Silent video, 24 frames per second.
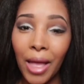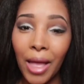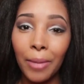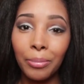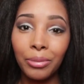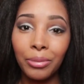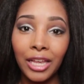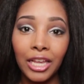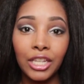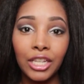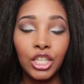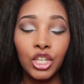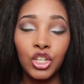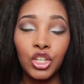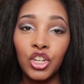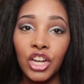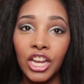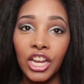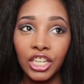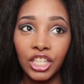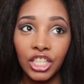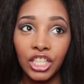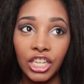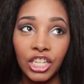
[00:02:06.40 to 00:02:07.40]
I plan to
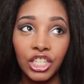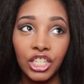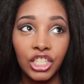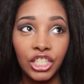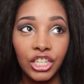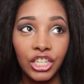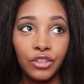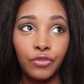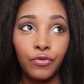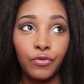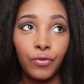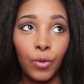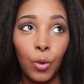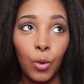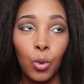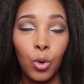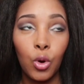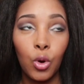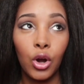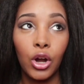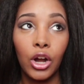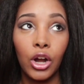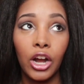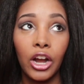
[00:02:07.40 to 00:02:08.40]
transition
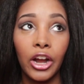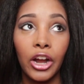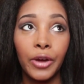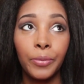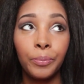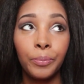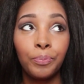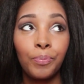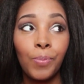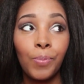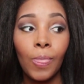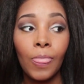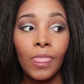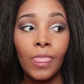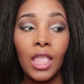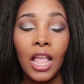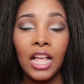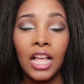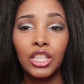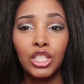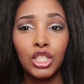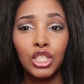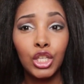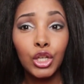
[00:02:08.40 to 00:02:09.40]
for
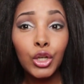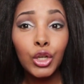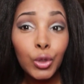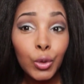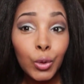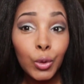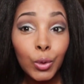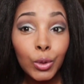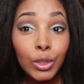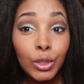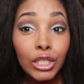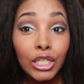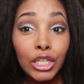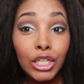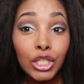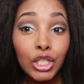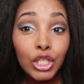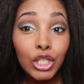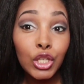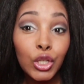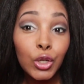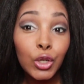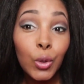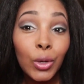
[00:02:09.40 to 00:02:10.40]
2 to
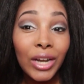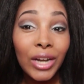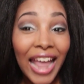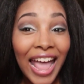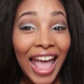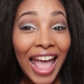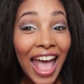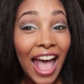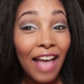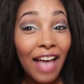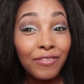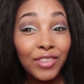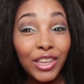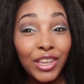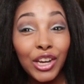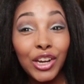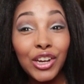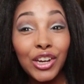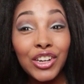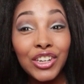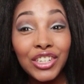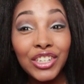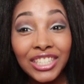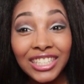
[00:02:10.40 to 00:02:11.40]
2.5
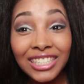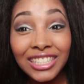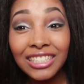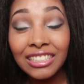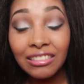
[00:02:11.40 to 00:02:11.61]
years.